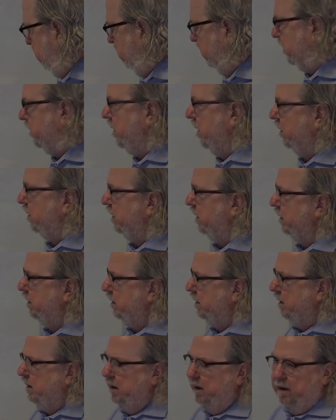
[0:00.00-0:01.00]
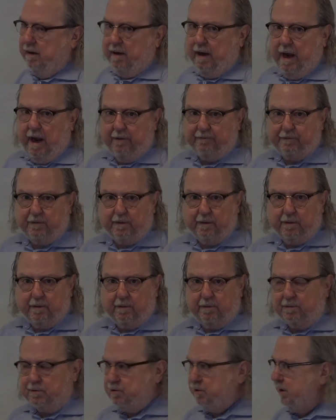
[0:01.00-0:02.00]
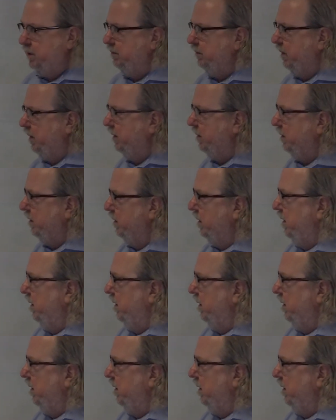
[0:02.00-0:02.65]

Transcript: we're talking after treatment,